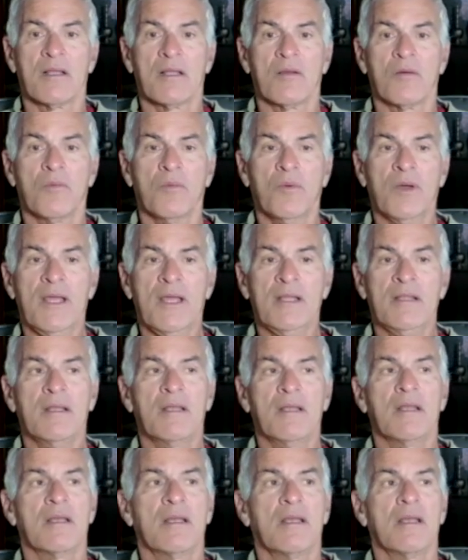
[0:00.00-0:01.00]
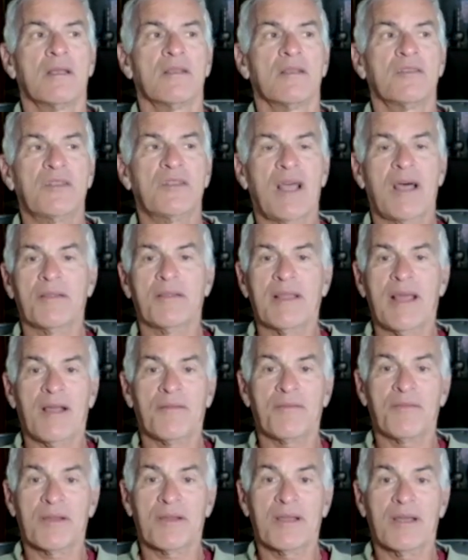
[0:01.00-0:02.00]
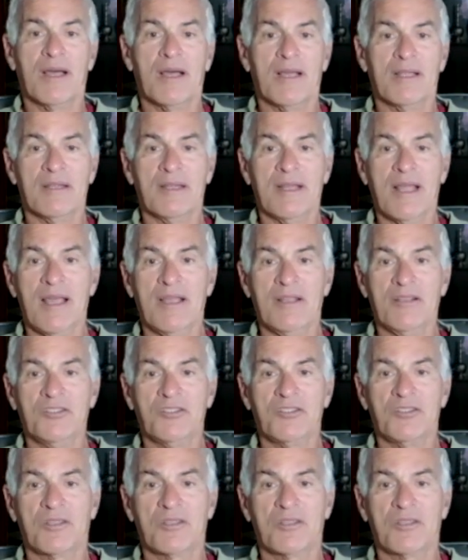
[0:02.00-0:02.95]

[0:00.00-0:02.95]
When South Africa alleged